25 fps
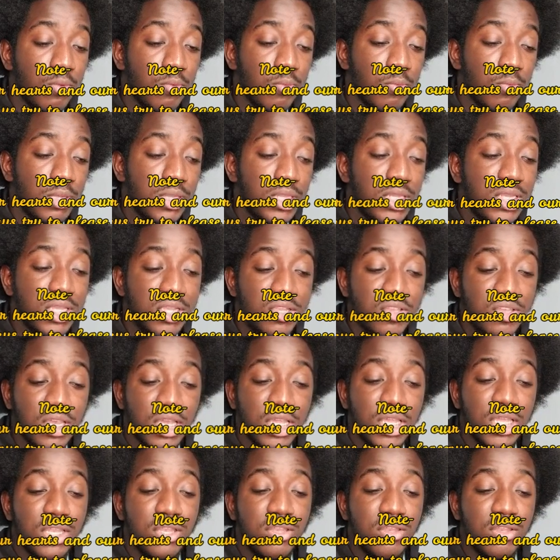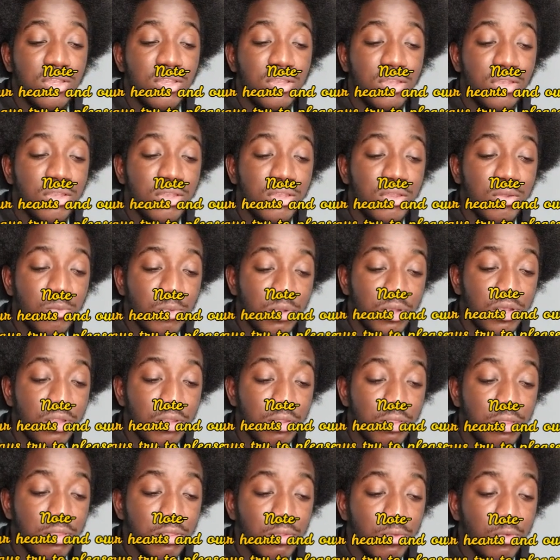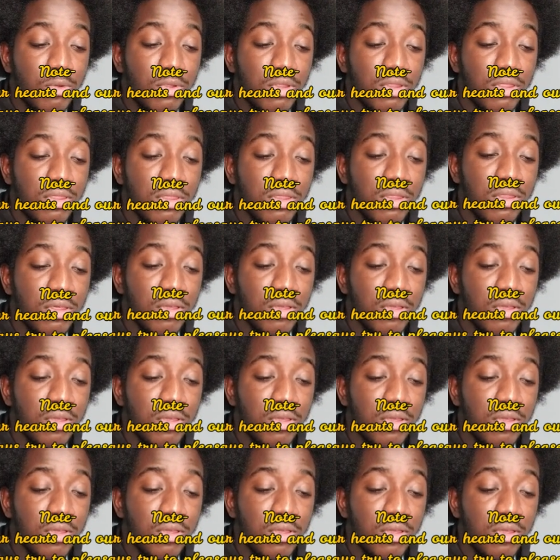We need to check in with the source